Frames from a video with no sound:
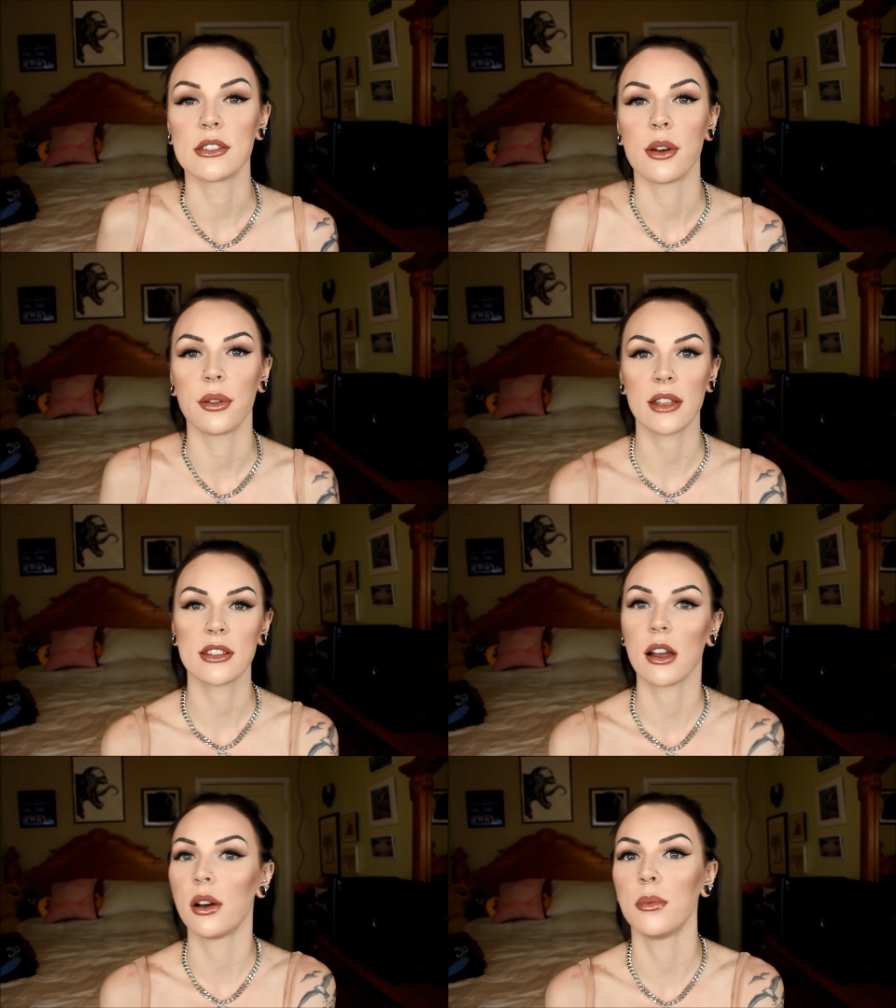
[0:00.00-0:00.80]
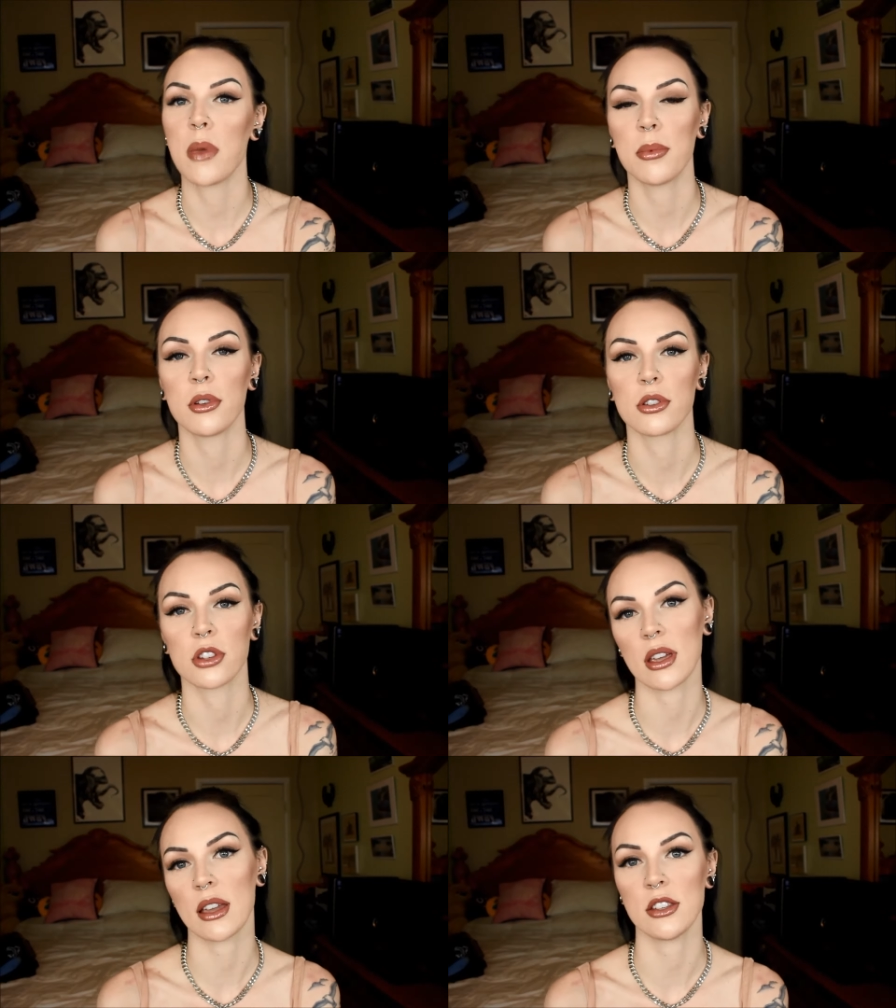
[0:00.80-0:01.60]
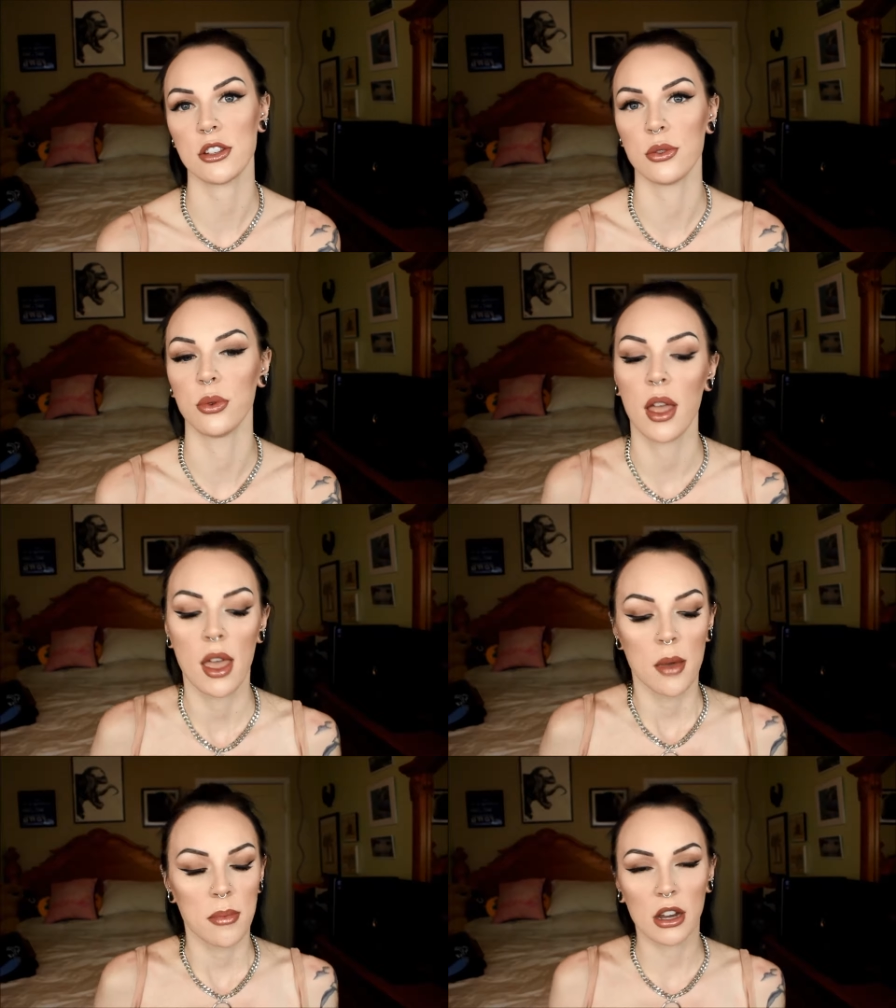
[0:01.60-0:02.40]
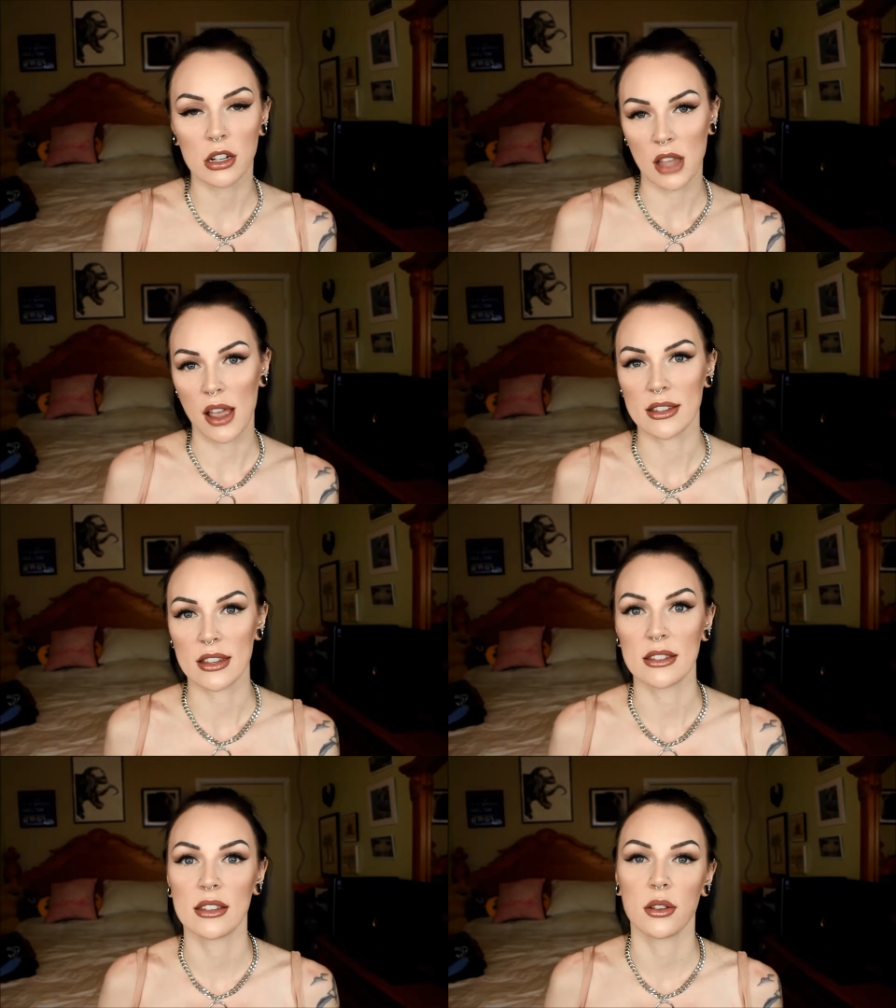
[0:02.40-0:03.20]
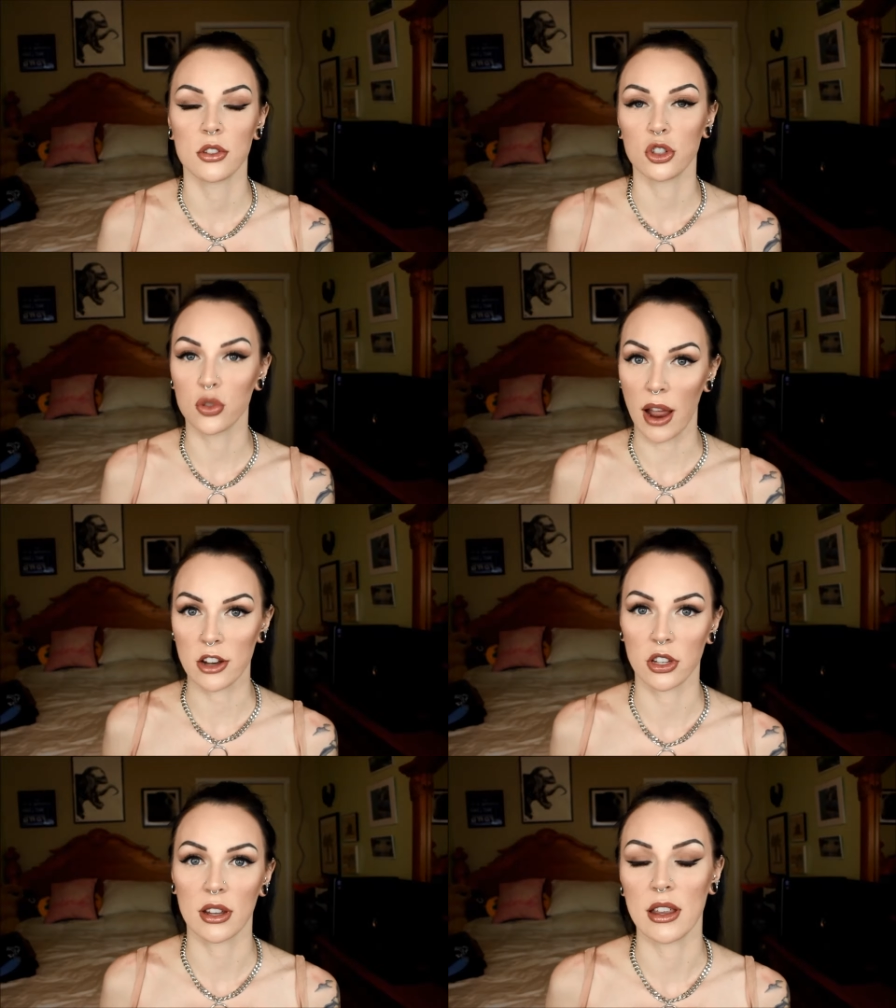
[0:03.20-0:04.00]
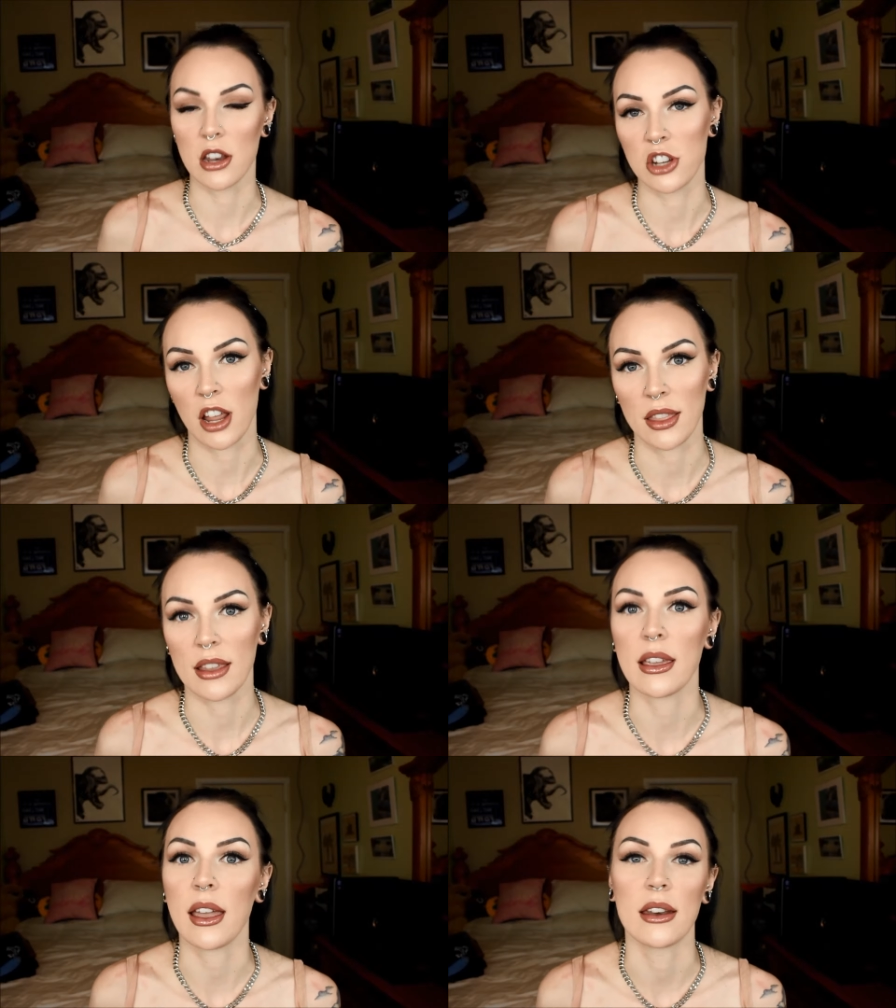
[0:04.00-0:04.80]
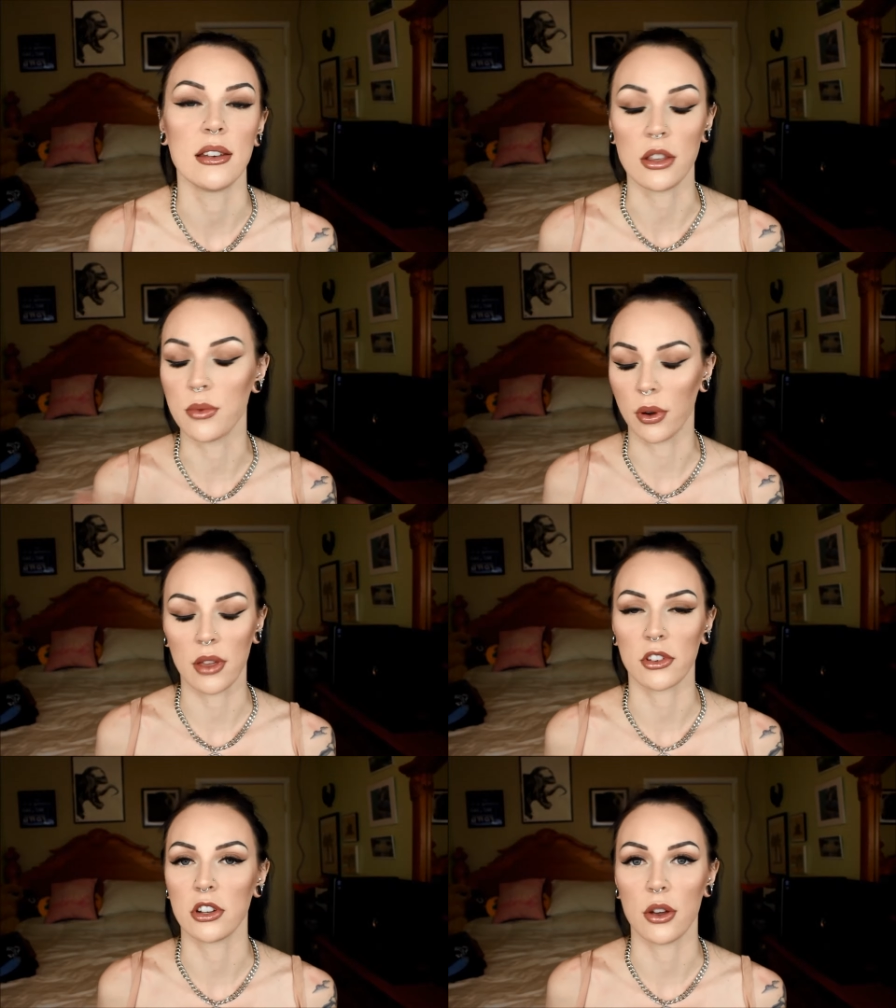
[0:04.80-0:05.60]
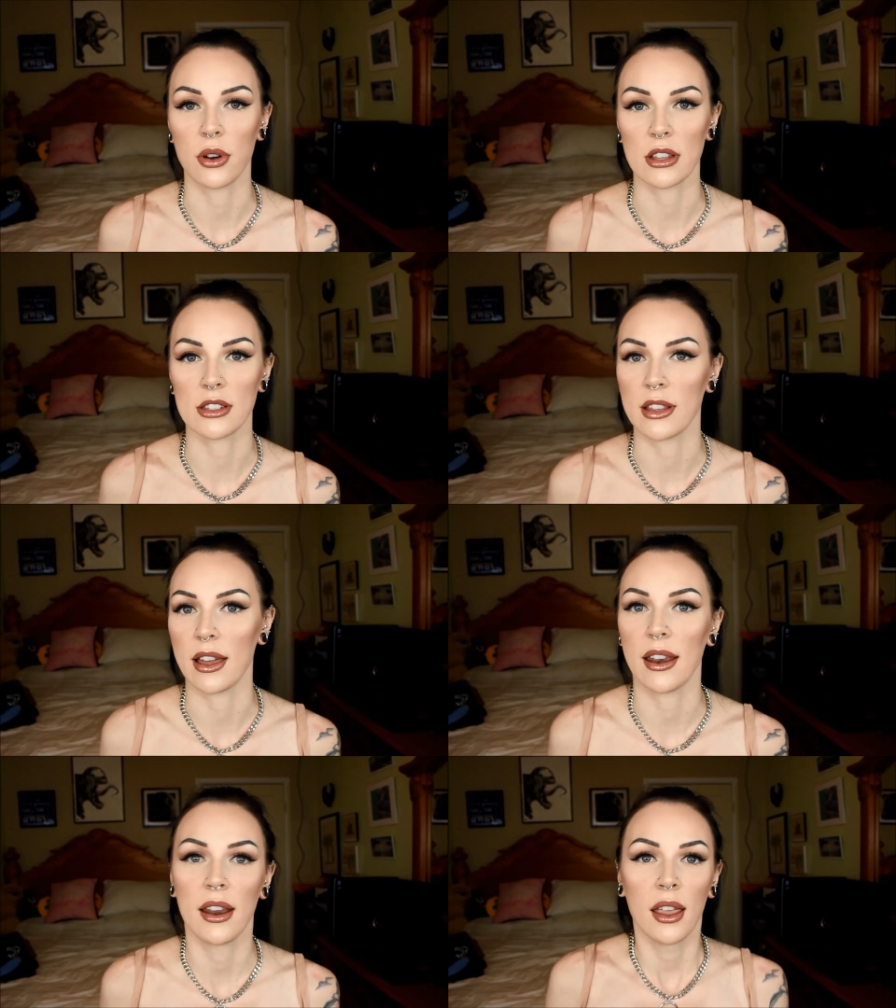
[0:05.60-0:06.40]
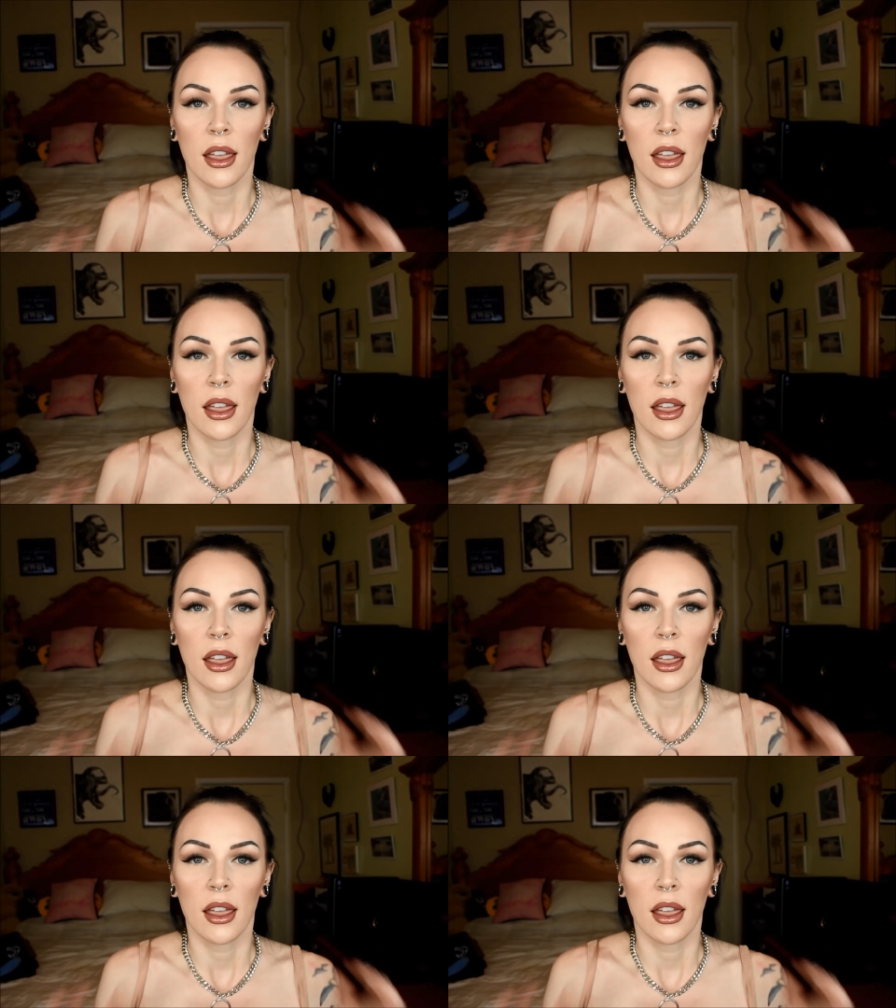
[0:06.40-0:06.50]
So that's how people usually get to bigger sizes gradually and gently and you won't even notice that